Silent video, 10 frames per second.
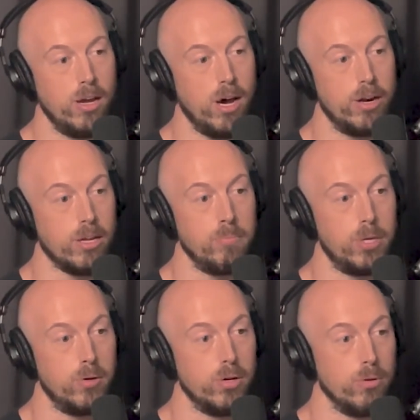on a
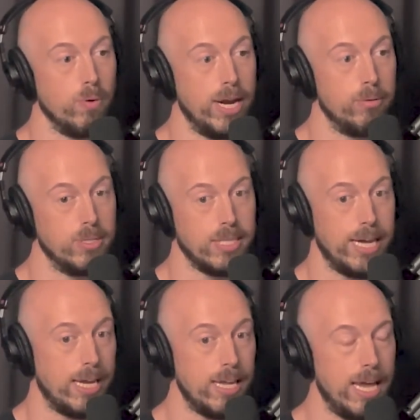computer when I was
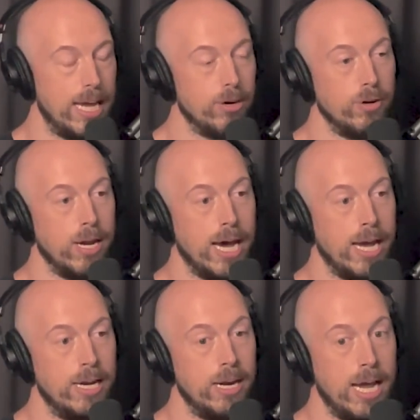like 8 or
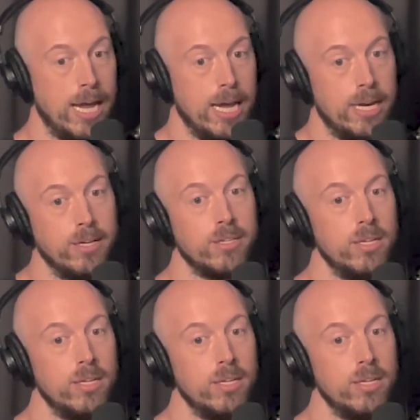9, and